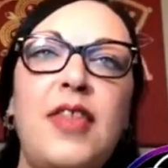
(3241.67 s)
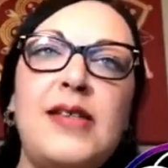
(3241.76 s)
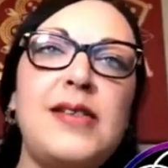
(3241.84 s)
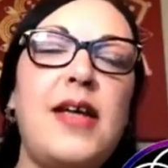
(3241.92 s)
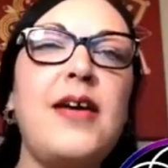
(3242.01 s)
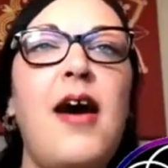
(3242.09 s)

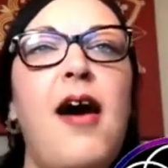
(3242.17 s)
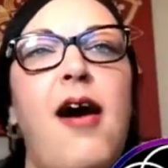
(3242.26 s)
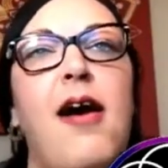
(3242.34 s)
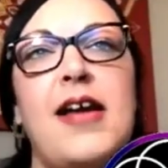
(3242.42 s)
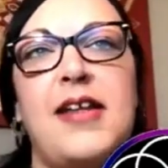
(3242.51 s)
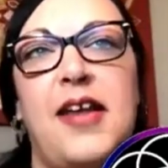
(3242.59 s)
like
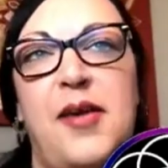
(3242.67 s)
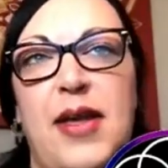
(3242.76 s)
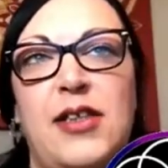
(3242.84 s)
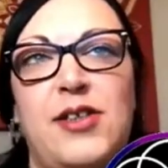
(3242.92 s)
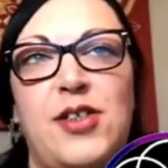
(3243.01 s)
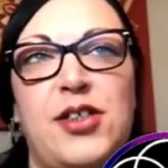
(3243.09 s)
higher
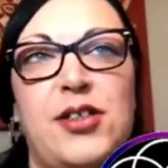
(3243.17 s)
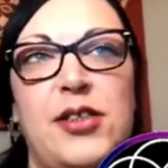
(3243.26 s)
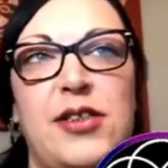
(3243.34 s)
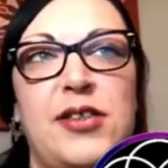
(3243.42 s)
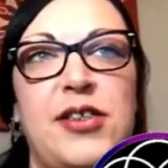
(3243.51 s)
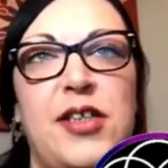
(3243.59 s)
dimensions
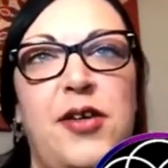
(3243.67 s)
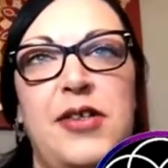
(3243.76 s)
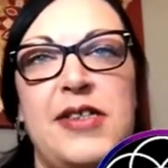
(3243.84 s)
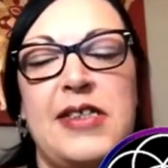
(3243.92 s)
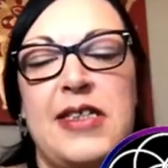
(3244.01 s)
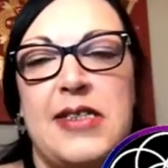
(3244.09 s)
and solar
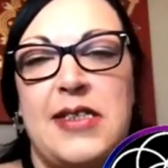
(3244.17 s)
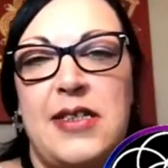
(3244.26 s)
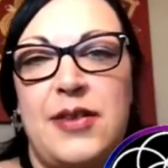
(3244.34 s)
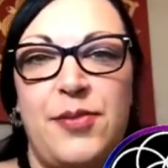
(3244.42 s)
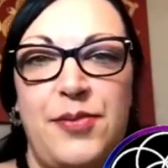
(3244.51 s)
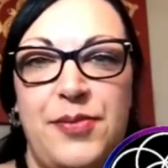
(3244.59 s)

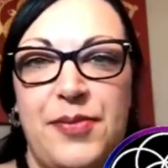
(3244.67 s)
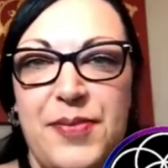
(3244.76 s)
systems?